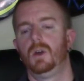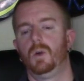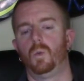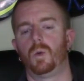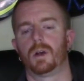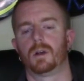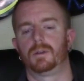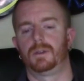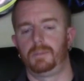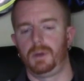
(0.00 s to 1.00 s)
where
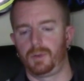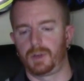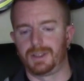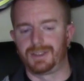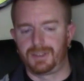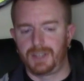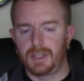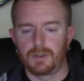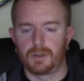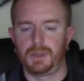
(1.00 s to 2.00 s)
the people
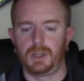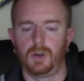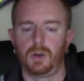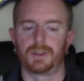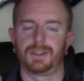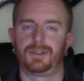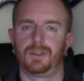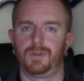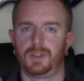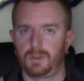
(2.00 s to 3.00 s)
consider to be hook. This is
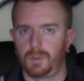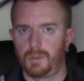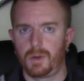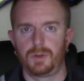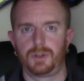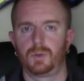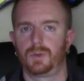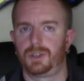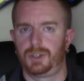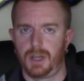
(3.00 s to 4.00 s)
the visible motion or
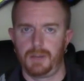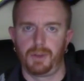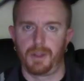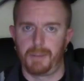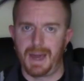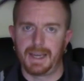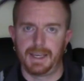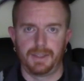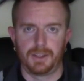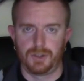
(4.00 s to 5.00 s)
the shape on the back
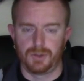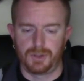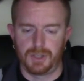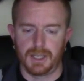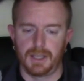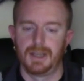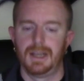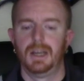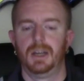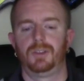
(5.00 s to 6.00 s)
end that you see.
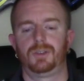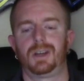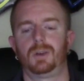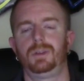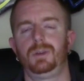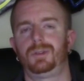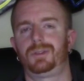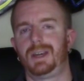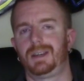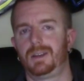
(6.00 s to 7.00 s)
So not only was
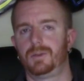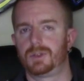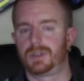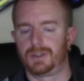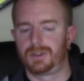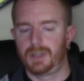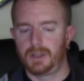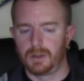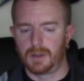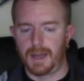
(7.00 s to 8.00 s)
stack leverage
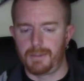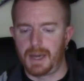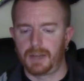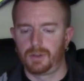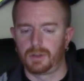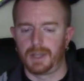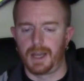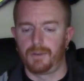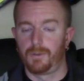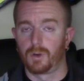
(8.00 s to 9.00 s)
considered a max hook
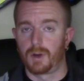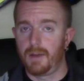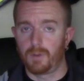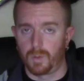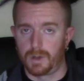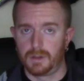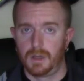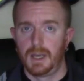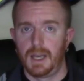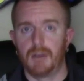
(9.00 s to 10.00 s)
layout for everyone,
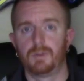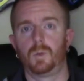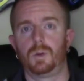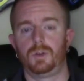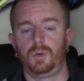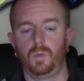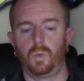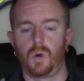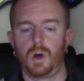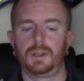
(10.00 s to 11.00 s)
everyone who
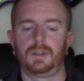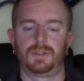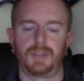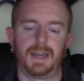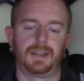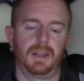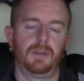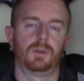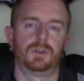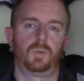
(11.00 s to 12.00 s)
wanted stack
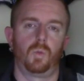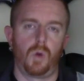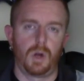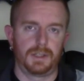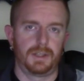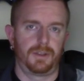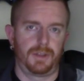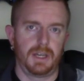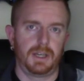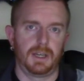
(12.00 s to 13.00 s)
leverage wanted it
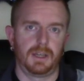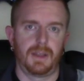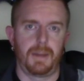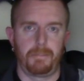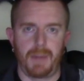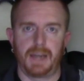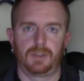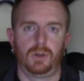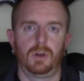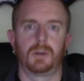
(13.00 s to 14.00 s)
thinking that
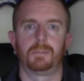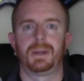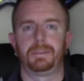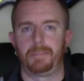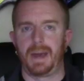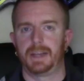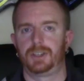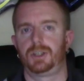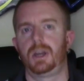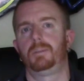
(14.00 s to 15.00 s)
max hook meant max
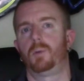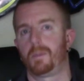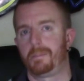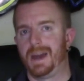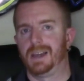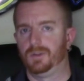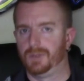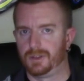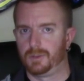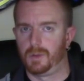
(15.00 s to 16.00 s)
shape or max
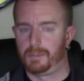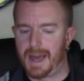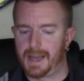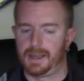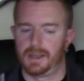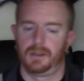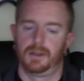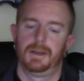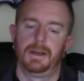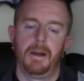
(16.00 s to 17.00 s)
visible back end.
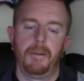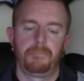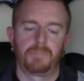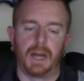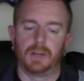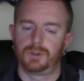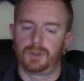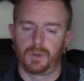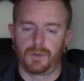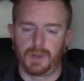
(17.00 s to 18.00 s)
I don't
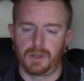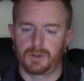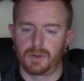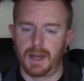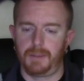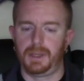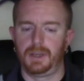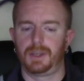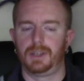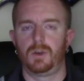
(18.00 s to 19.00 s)
show where the fingers are at
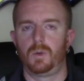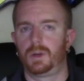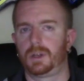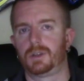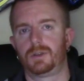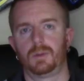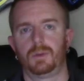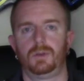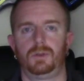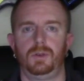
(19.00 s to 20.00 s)
because I don't want to
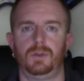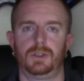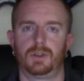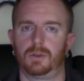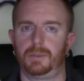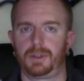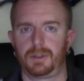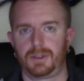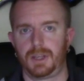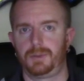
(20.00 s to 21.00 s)
contribute to the general
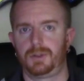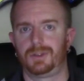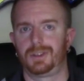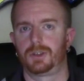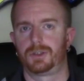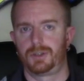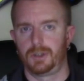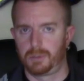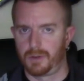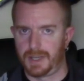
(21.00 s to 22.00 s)
misconceptions that are
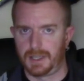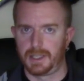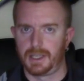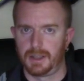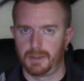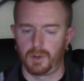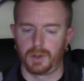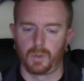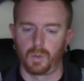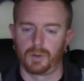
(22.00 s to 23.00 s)
still prevailing in the
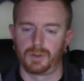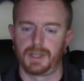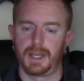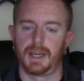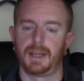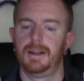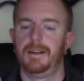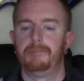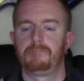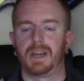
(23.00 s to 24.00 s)
bowling world today.
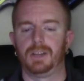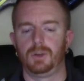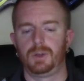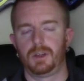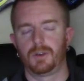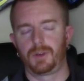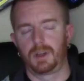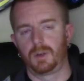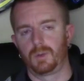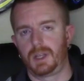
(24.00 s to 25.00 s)
I do it here
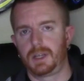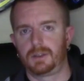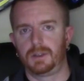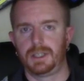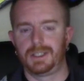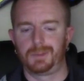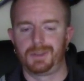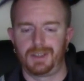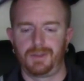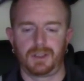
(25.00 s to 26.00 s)
fairly reluctantly,
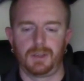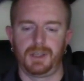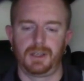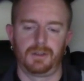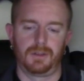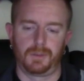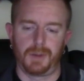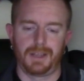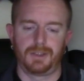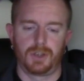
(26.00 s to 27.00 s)
specifically because
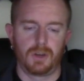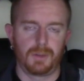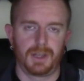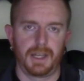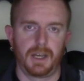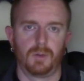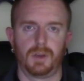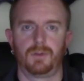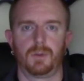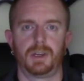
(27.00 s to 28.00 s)
despite sharing my layout
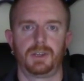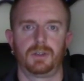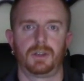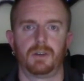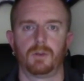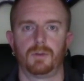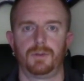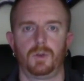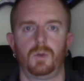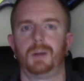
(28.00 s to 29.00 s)
information on every
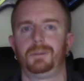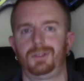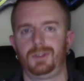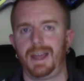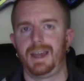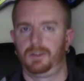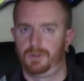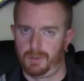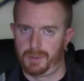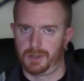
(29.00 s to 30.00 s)
review, I'm still asked
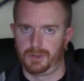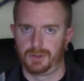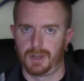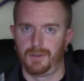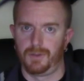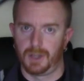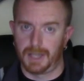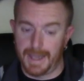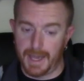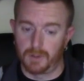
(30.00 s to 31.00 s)
for pictures of the
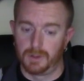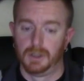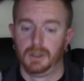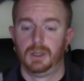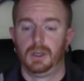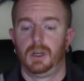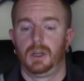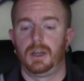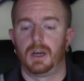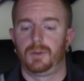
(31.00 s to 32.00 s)
layout.
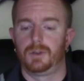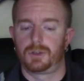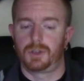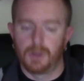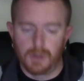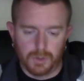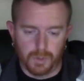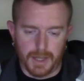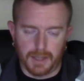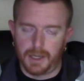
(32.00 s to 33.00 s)
Now, if you're just curious
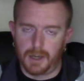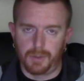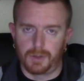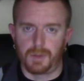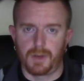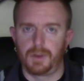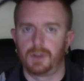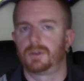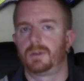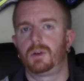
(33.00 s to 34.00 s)
where that layout puts my
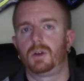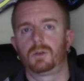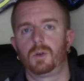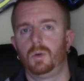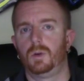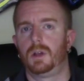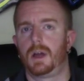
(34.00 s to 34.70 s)
fingers on the ball, cool. I